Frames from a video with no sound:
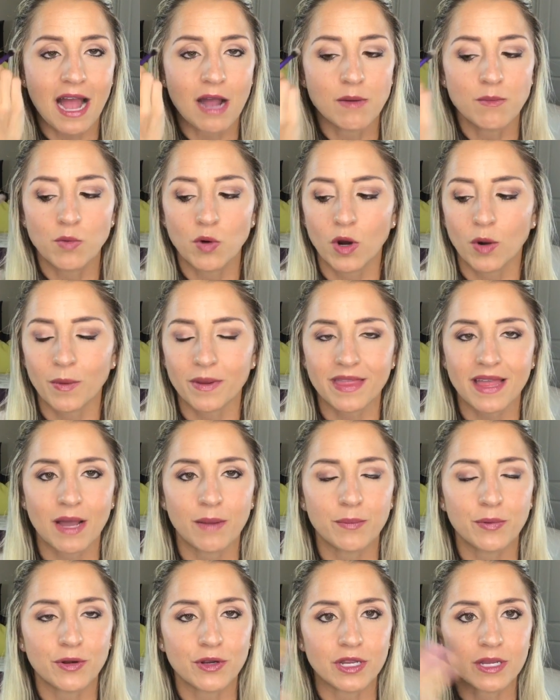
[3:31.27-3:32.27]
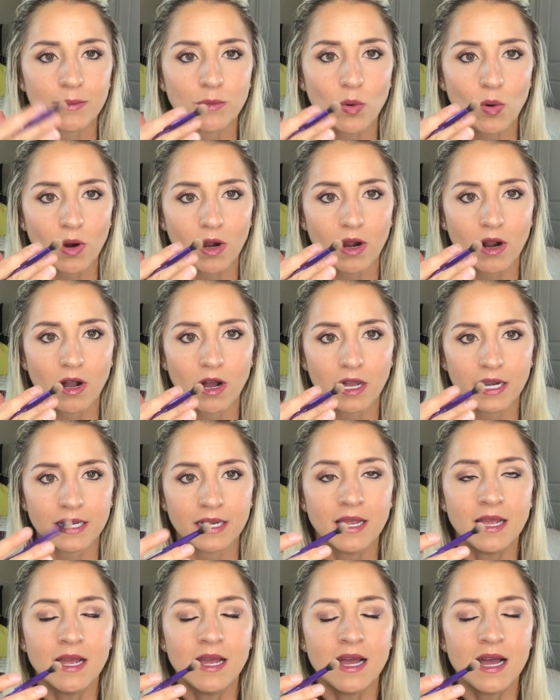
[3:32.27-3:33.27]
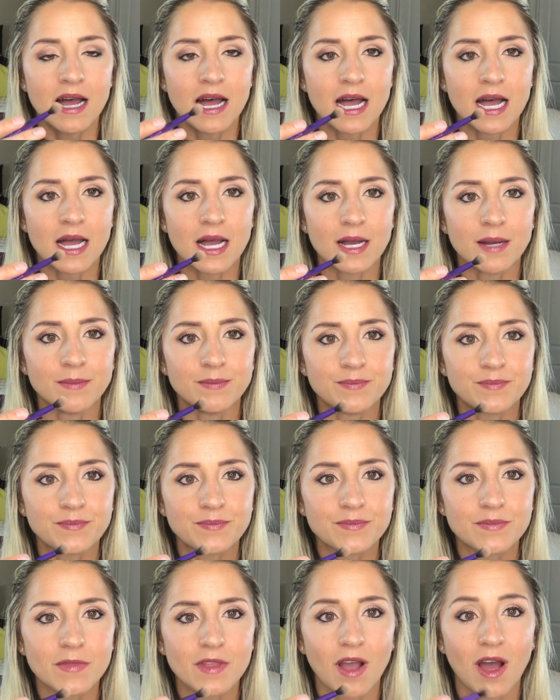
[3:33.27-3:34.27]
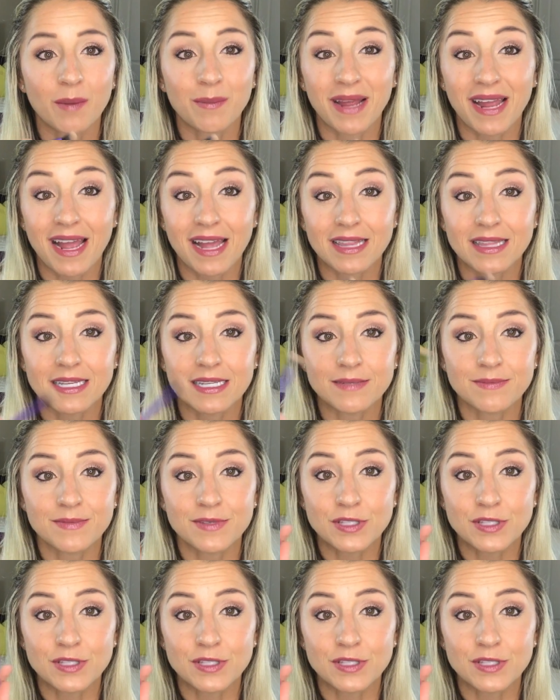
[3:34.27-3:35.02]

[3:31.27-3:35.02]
out more without putting more on my eyelid.